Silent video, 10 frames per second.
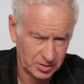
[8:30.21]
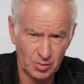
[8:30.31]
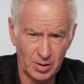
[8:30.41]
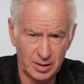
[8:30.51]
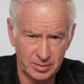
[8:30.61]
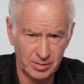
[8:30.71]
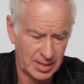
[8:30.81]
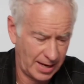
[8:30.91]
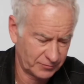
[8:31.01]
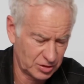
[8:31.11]
Just go out there
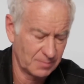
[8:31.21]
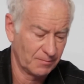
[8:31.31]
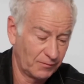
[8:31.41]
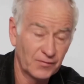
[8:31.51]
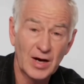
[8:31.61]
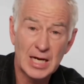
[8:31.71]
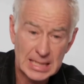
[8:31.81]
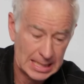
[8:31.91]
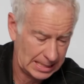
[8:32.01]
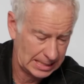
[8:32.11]
and have some fun.